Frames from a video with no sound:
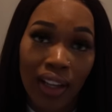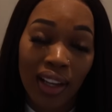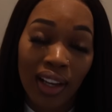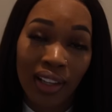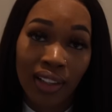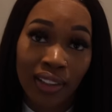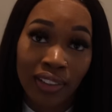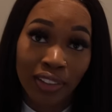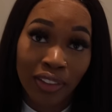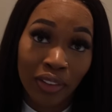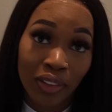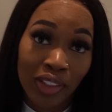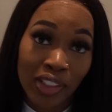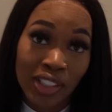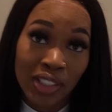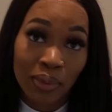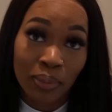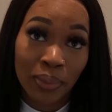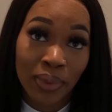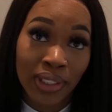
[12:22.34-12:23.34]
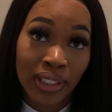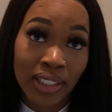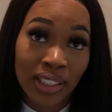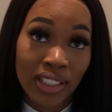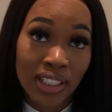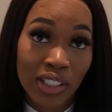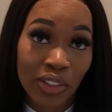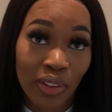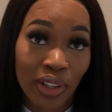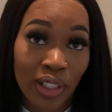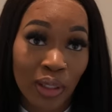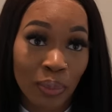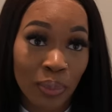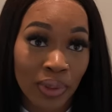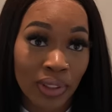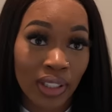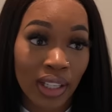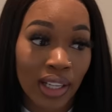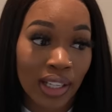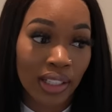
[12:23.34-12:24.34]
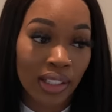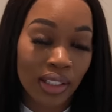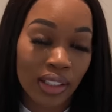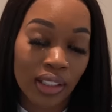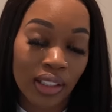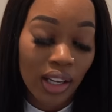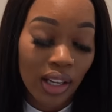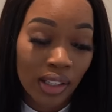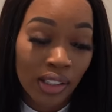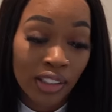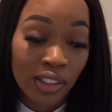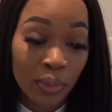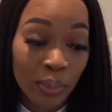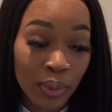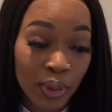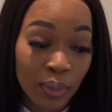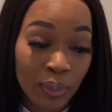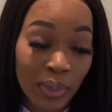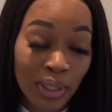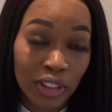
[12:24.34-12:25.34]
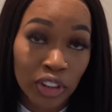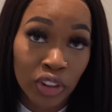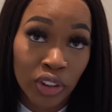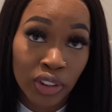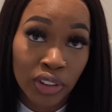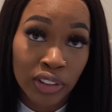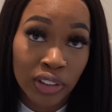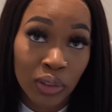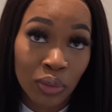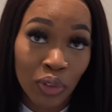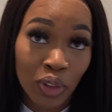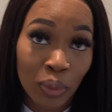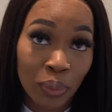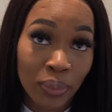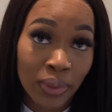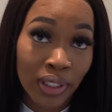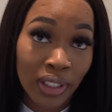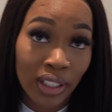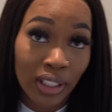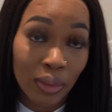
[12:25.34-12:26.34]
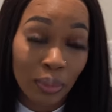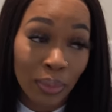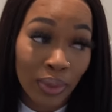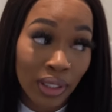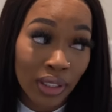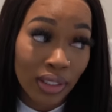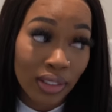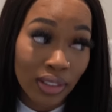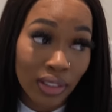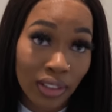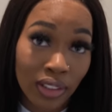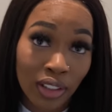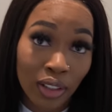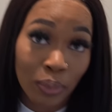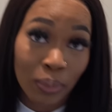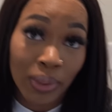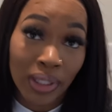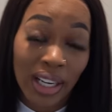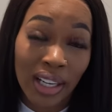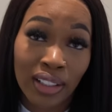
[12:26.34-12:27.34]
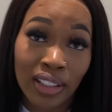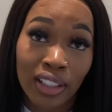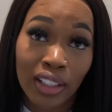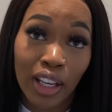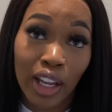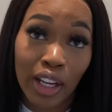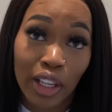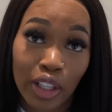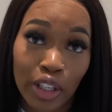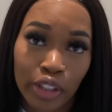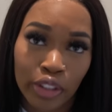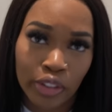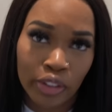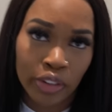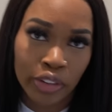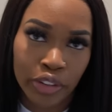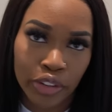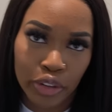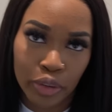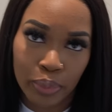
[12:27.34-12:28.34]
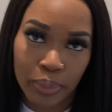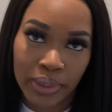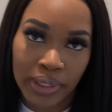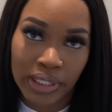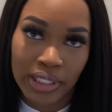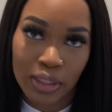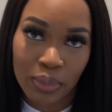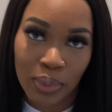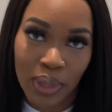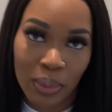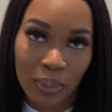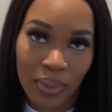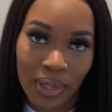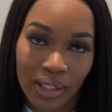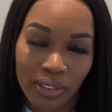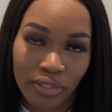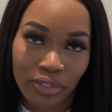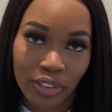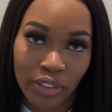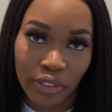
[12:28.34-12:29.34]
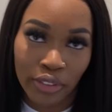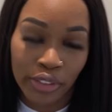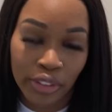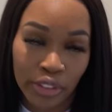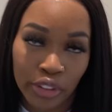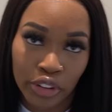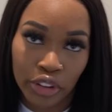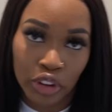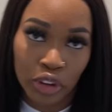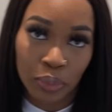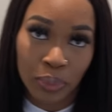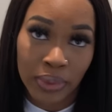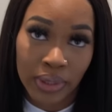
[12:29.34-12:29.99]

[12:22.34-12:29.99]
I need to go get some buckets so I can put like, I need to put my shirts in one bucket and pants in another bucket. I need like huge buckets, probably like four huge